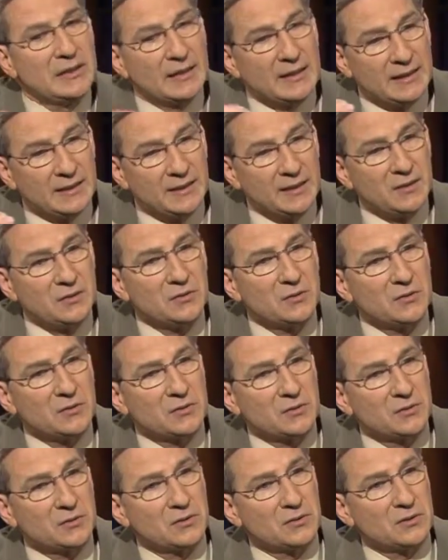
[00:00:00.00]
and then do the
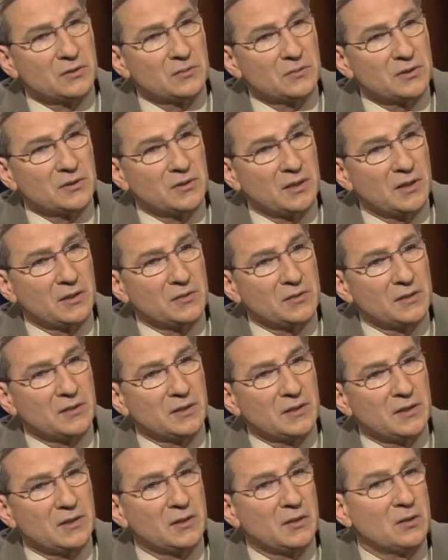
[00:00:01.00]
surgical
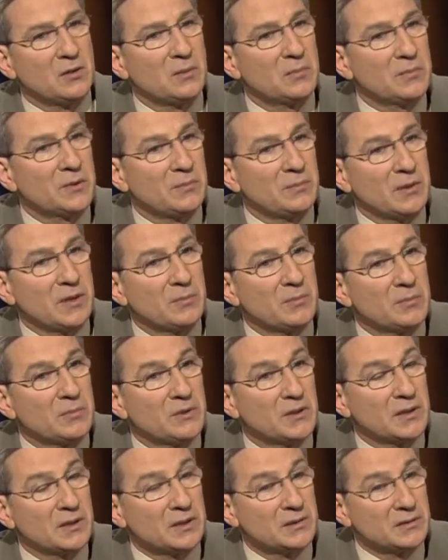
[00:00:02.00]
resection in the hope that maybe
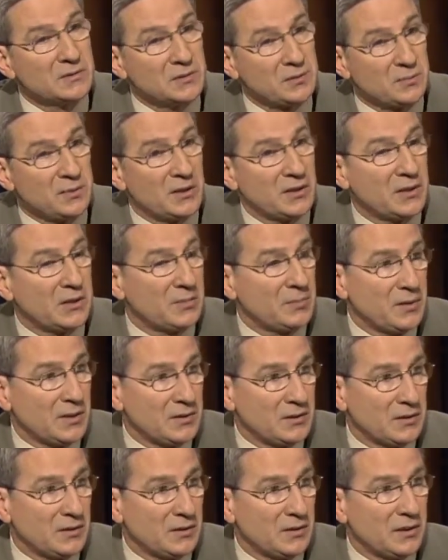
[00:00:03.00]
we can spare that
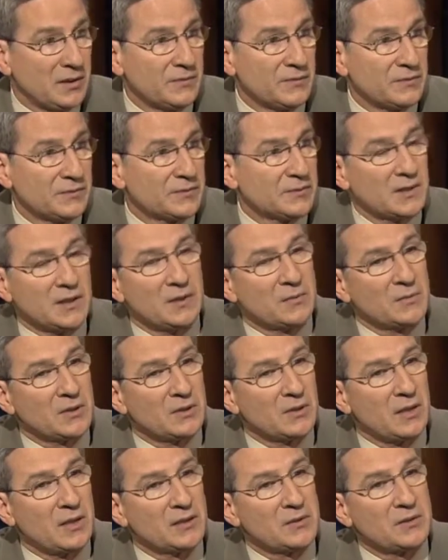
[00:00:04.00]
patient a lifetime
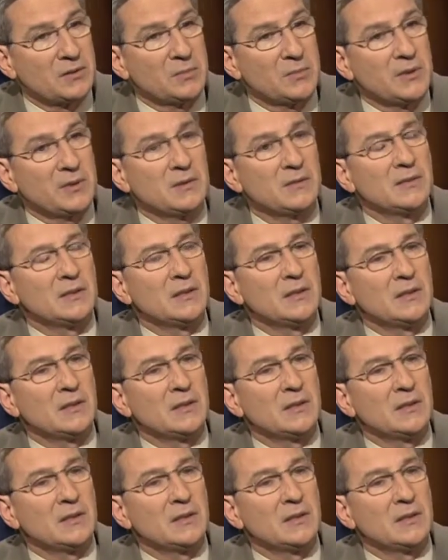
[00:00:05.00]
colostomy,